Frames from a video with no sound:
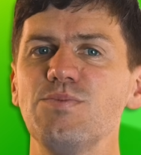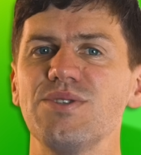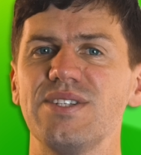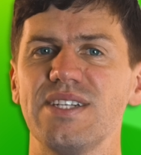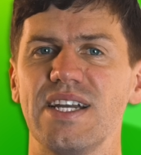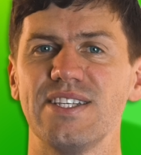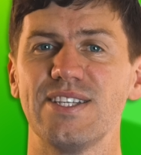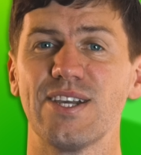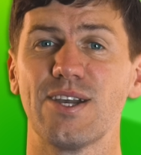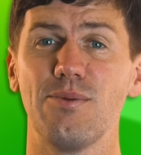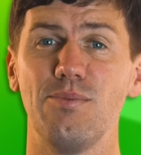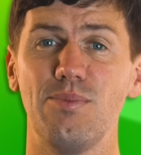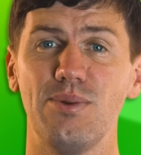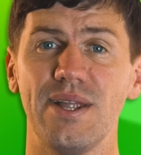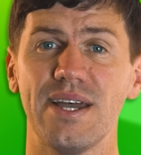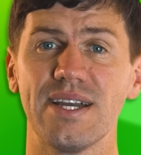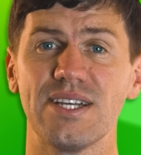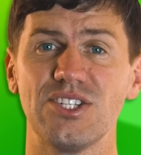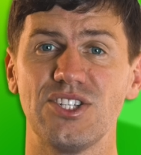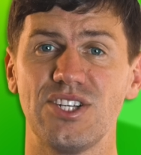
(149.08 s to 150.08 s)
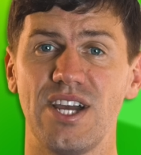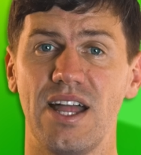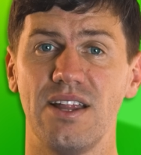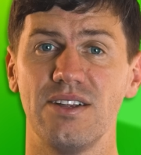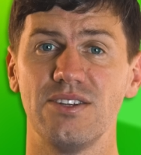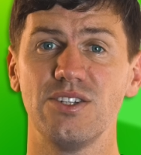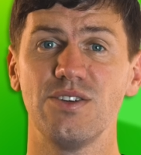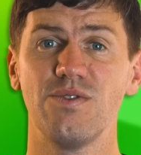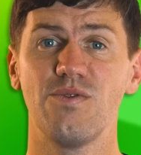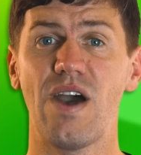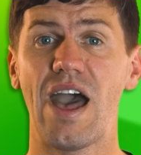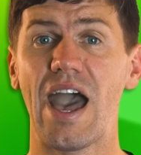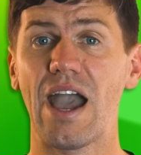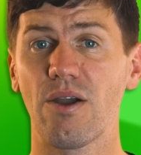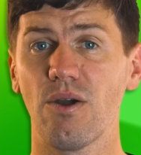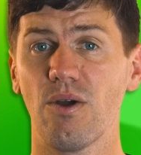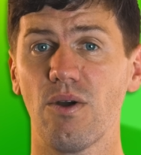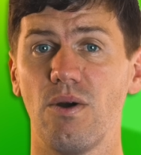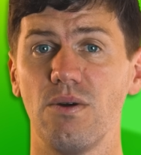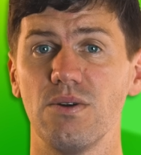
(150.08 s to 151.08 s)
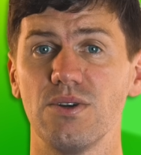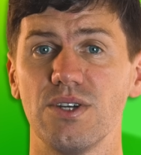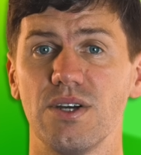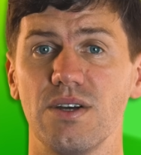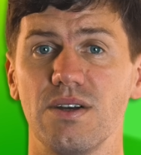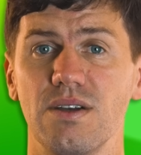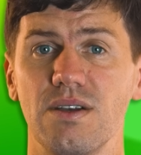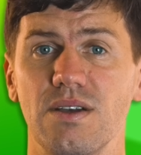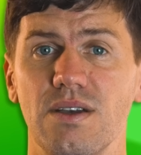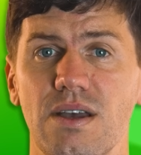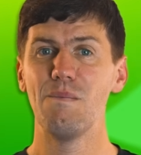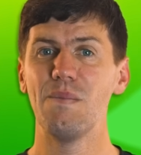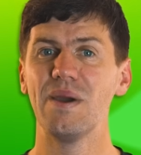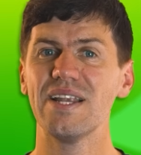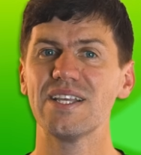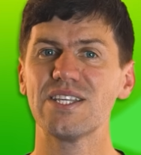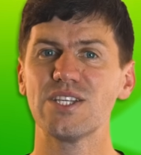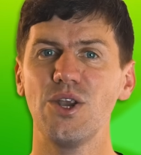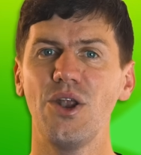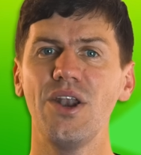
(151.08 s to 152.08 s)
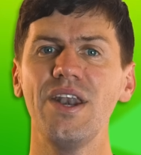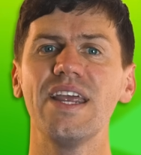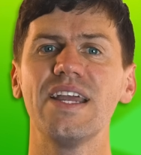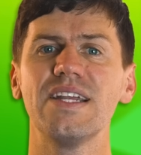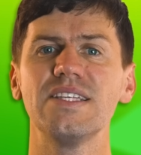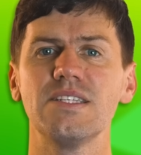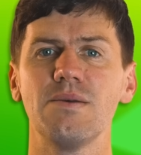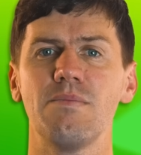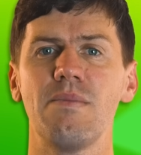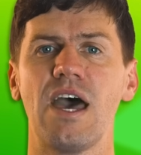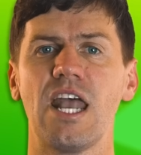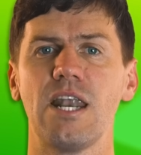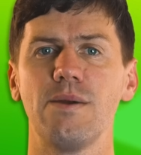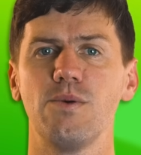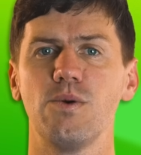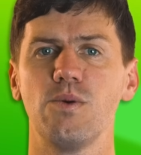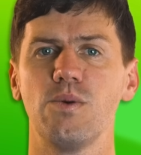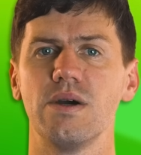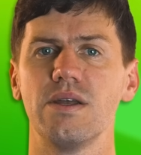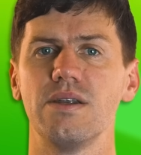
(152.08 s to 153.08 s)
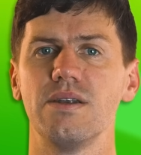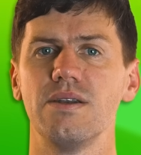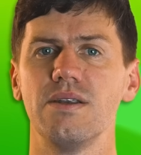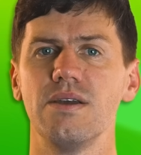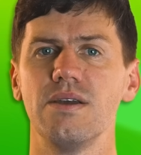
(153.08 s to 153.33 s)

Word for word: presents a complex challenge for agriculture, but it's not an insurmountable one.